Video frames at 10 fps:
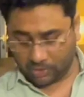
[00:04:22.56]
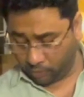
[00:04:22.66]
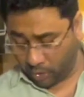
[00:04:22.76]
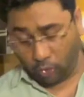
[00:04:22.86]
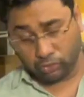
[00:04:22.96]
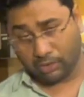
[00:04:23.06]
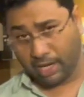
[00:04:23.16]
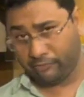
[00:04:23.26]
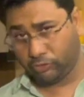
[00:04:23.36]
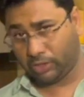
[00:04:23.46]
We also
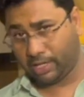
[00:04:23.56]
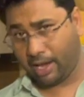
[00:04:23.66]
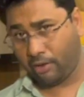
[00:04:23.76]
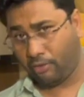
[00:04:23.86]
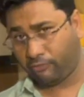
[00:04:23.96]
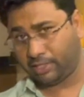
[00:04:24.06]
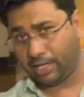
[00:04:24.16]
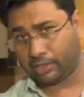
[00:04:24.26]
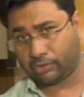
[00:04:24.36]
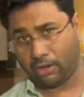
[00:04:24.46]
kind of took care of the
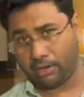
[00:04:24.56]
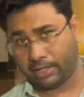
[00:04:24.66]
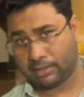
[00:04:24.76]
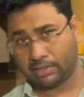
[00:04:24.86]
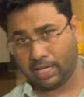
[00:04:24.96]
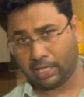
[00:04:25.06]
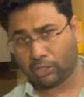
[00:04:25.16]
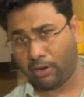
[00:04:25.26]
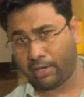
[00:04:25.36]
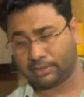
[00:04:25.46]
electronics. The
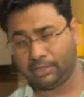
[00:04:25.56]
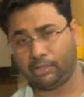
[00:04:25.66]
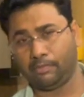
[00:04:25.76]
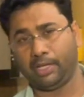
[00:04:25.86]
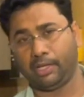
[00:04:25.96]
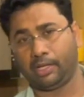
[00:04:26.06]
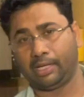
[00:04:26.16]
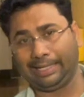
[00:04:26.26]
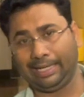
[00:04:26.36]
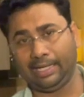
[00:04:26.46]
electronics need to be
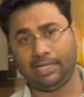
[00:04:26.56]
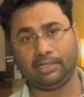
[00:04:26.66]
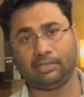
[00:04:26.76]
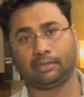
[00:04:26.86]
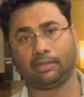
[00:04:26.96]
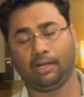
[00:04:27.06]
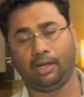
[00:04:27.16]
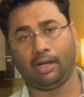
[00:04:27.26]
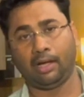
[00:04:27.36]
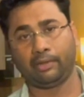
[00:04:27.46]
cleaned.
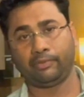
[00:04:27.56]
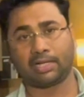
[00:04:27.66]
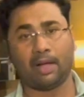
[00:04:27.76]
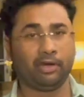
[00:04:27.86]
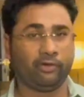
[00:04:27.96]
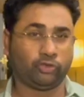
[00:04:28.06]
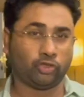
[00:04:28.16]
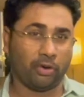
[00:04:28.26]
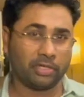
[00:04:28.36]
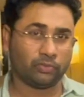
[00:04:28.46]
There were a couple of
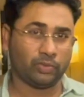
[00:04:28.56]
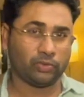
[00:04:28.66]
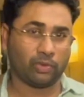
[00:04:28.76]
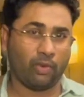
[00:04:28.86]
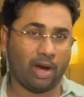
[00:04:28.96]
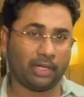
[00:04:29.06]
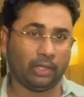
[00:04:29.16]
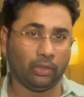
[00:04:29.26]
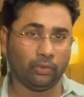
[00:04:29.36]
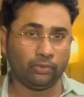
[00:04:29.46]
joints which were quite
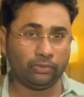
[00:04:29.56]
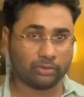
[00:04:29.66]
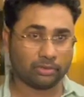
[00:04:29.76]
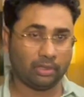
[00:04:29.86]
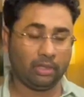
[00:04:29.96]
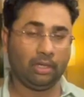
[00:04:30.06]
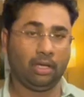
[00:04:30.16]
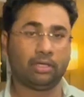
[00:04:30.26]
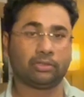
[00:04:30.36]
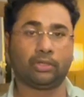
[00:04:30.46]
loose,
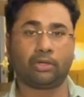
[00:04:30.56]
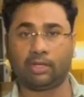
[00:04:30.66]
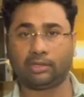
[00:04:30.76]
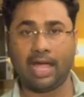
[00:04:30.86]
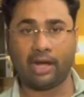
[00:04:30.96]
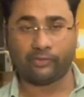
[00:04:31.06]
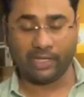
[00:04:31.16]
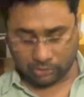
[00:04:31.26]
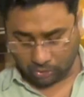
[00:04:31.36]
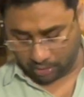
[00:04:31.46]
so got that
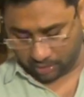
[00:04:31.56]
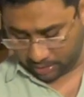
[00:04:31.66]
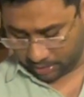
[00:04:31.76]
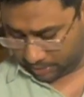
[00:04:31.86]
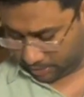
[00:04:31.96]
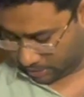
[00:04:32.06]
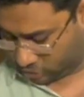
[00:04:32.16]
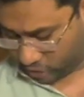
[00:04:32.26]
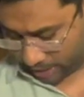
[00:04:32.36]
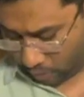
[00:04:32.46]
resoldered,
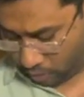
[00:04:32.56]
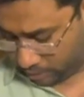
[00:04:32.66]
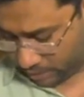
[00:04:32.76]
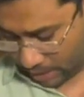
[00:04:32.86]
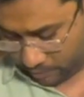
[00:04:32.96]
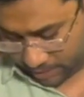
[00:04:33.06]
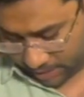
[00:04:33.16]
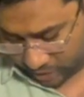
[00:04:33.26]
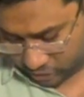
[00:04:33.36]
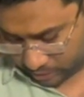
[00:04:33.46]
checked all the ground
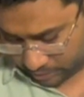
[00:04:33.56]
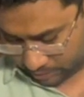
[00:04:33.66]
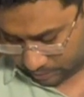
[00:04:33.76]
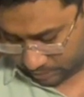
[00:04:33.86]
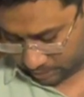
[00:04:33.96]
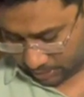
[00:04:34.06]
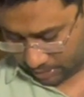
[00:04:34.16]
connections,